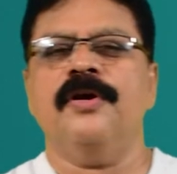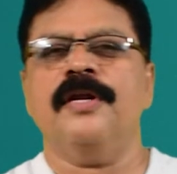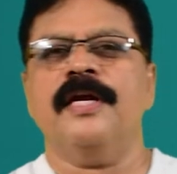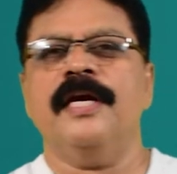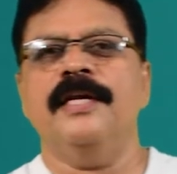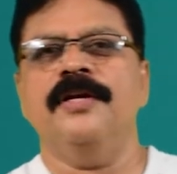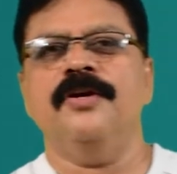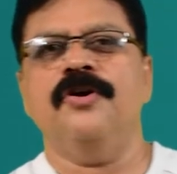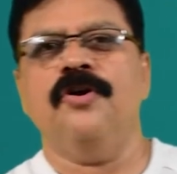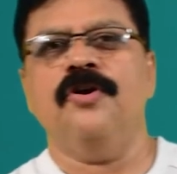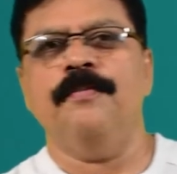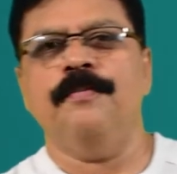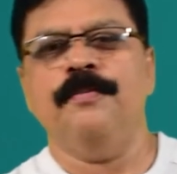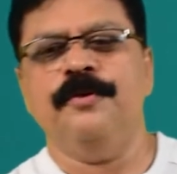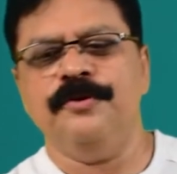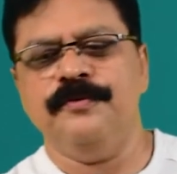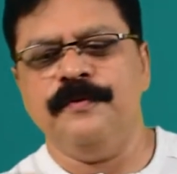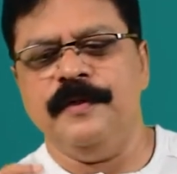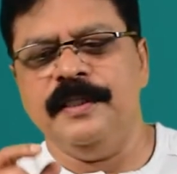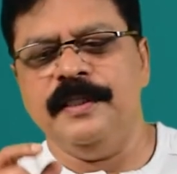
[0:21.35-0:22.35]
organic
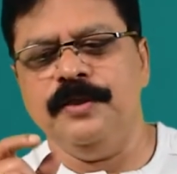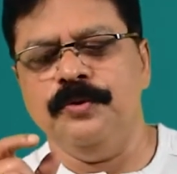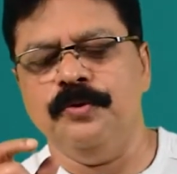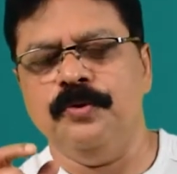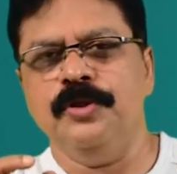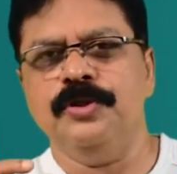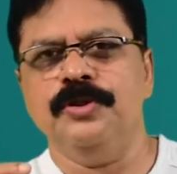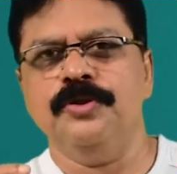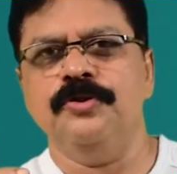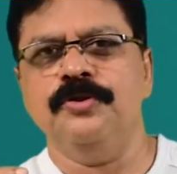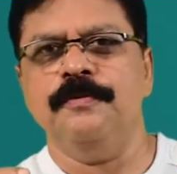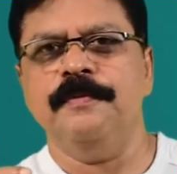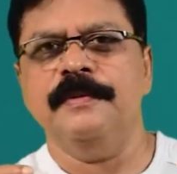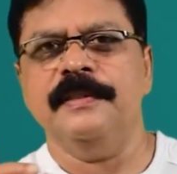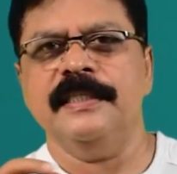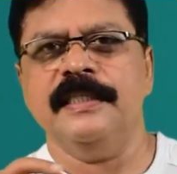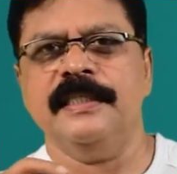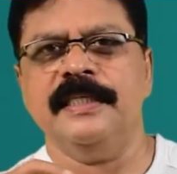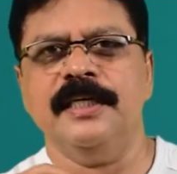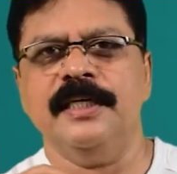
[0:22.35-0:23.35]
compounds where the OH group
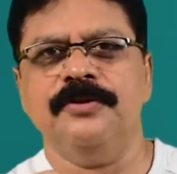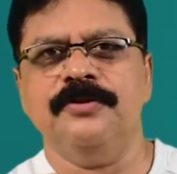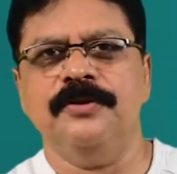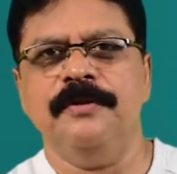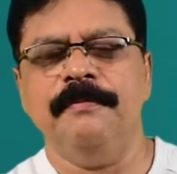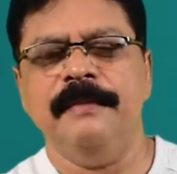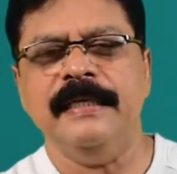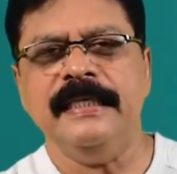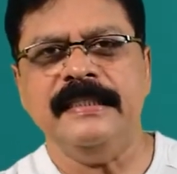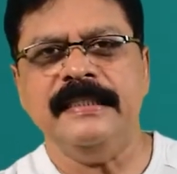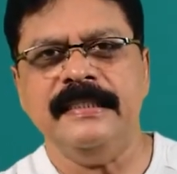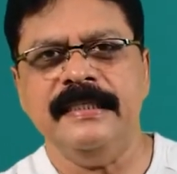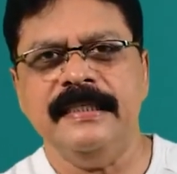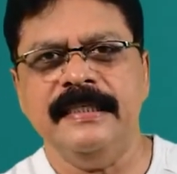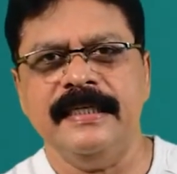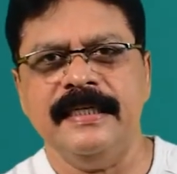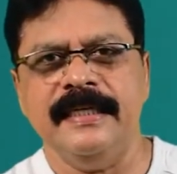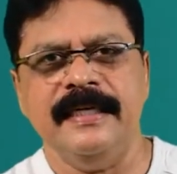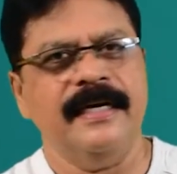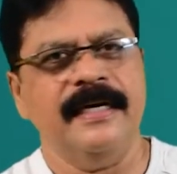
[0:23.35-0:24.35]
is attached to a
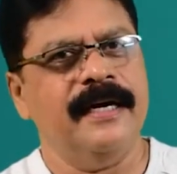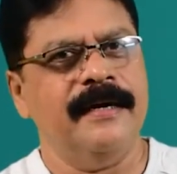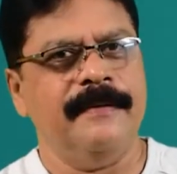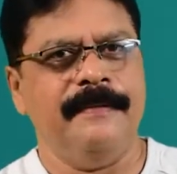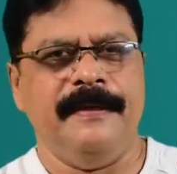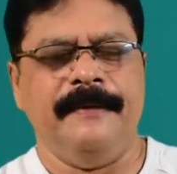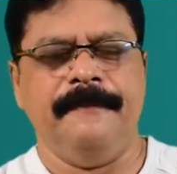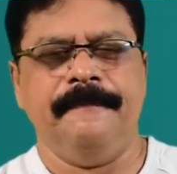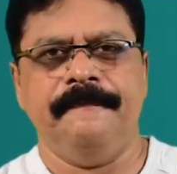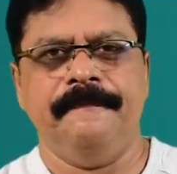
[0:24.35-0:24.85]
benzene ring carbon.